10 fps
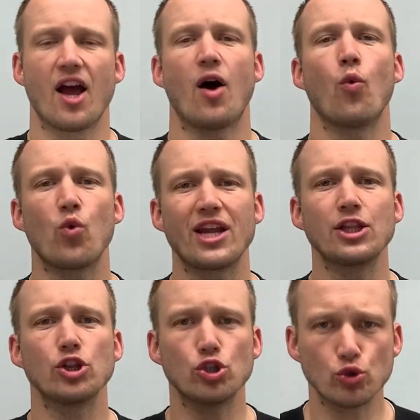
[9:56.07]
we
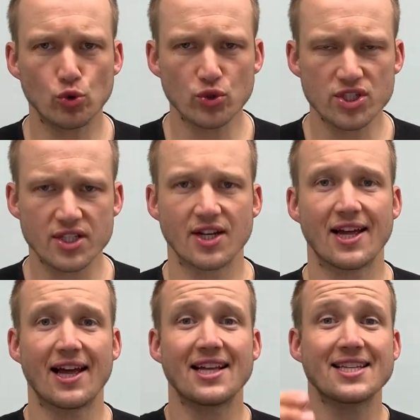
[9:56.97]
lose
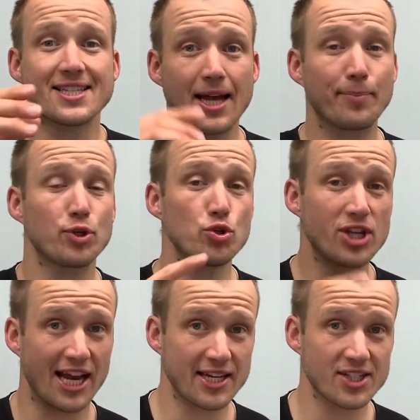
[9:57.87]

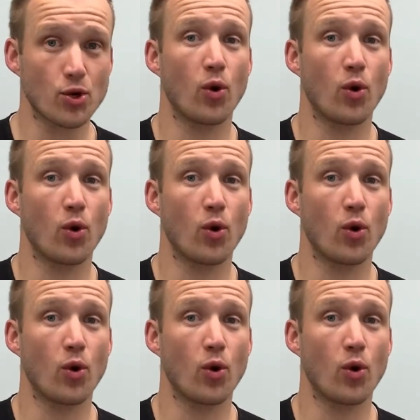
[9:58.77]
subcutaneous or